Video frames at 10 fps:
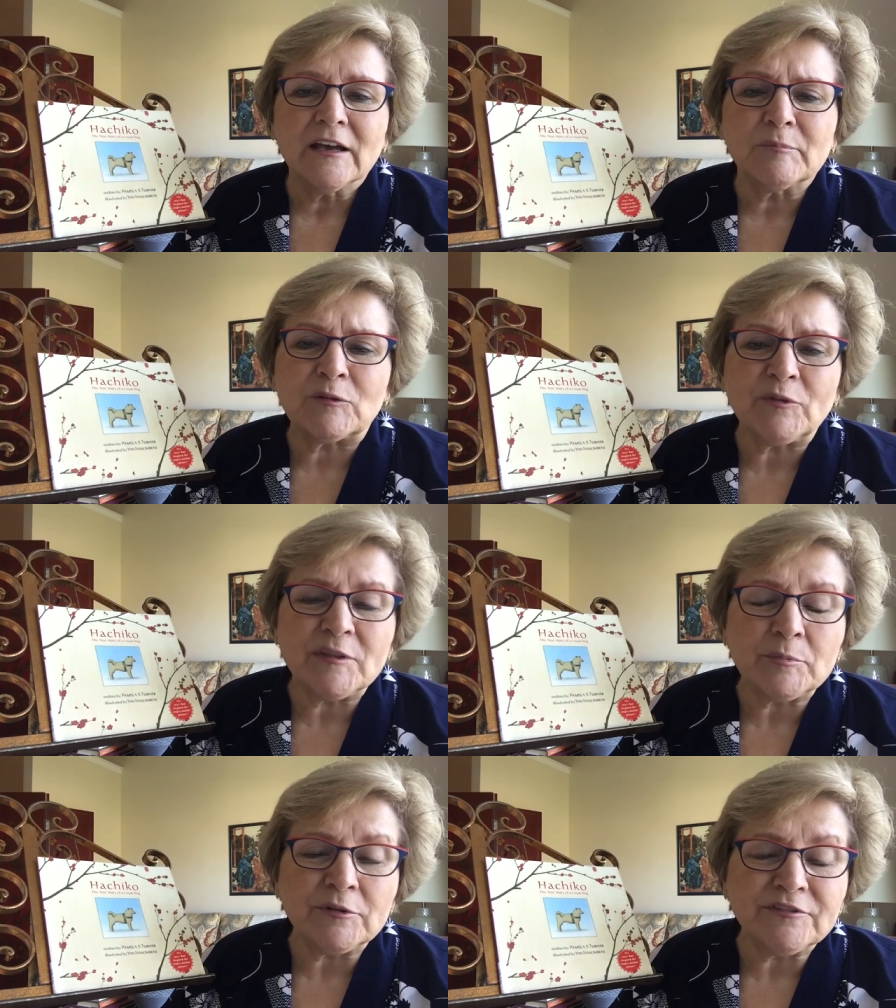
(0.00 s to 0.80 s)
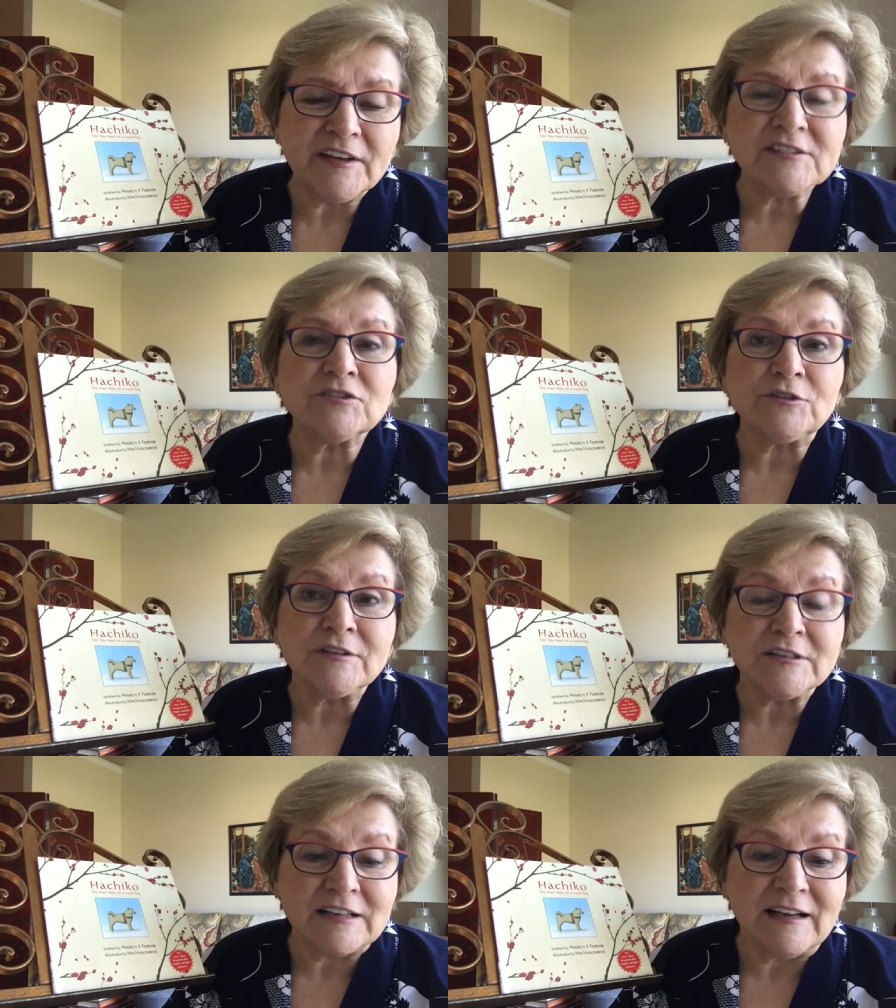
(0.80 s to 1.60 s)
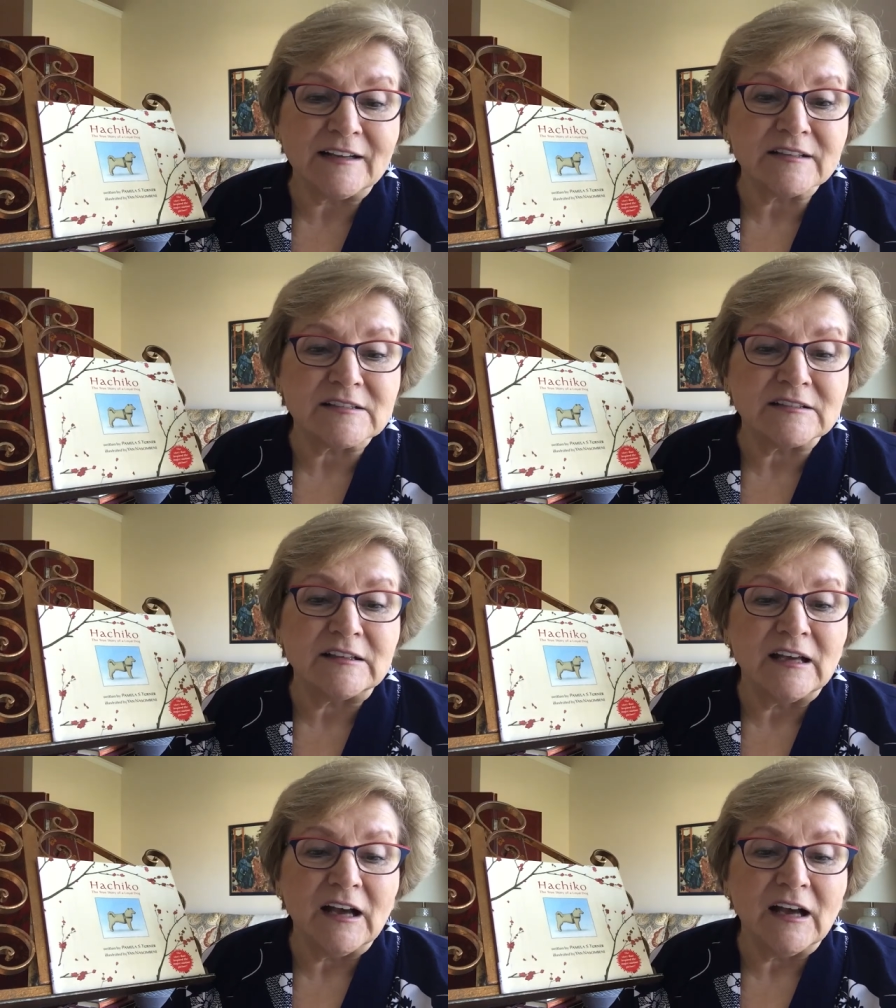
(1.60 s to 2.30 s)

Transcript: But when the professor dies,